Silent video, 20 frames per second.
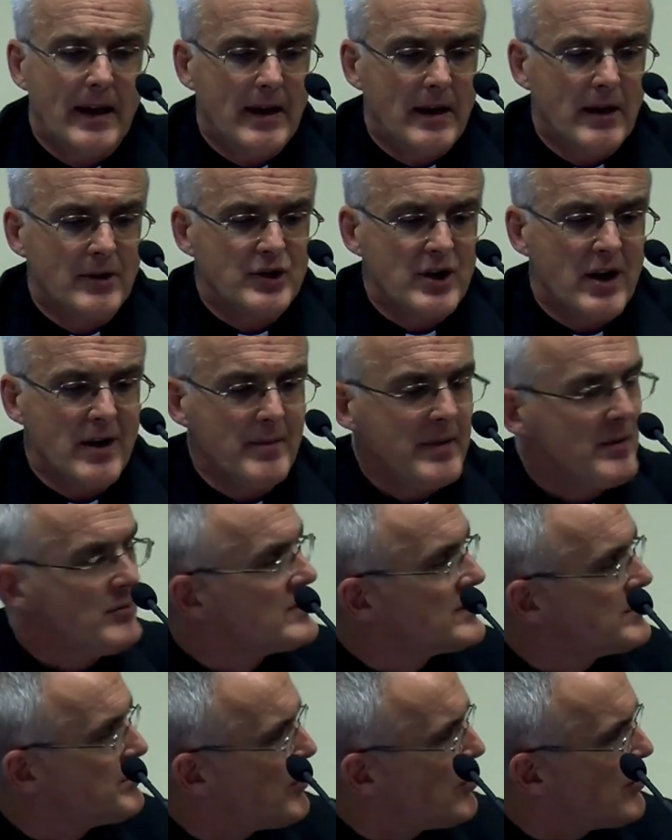Jeremy was
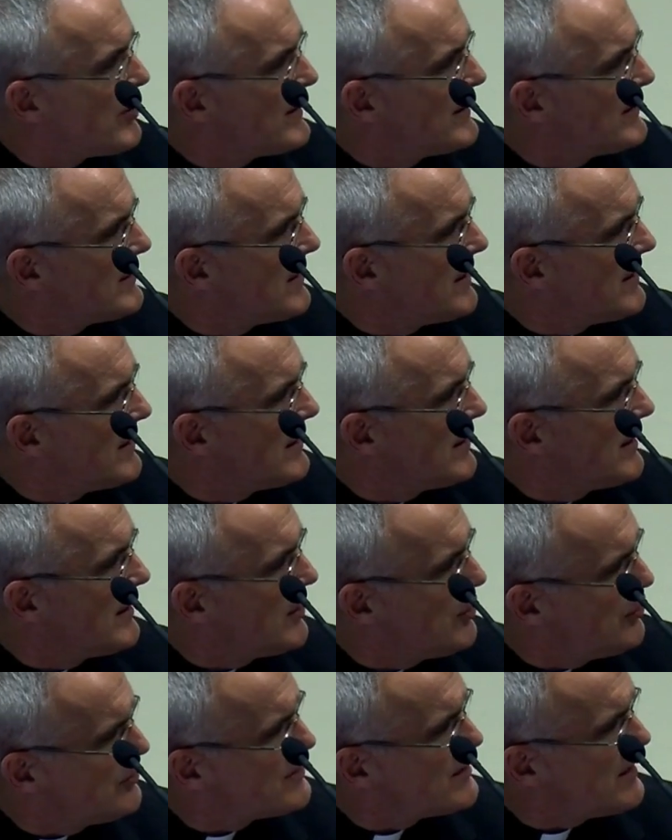born in
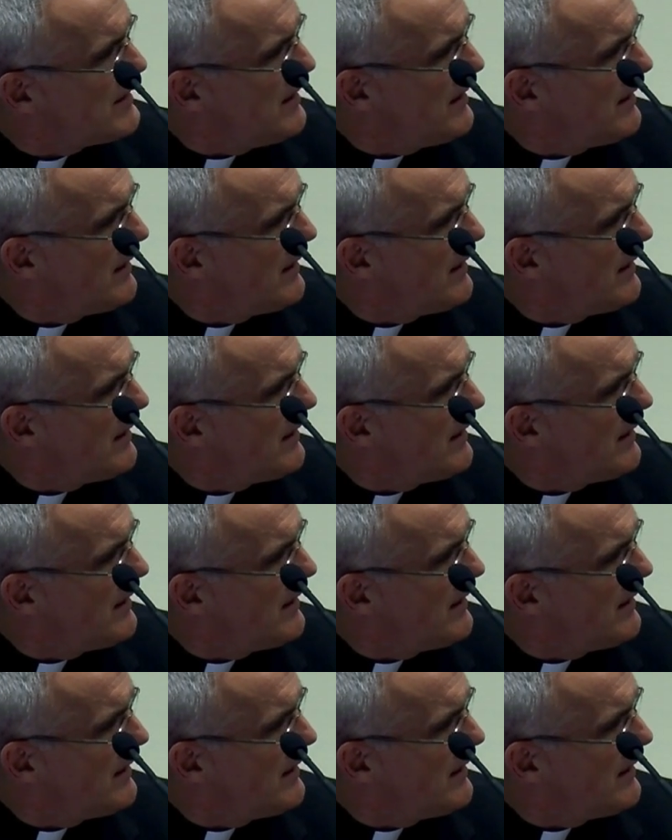Houston?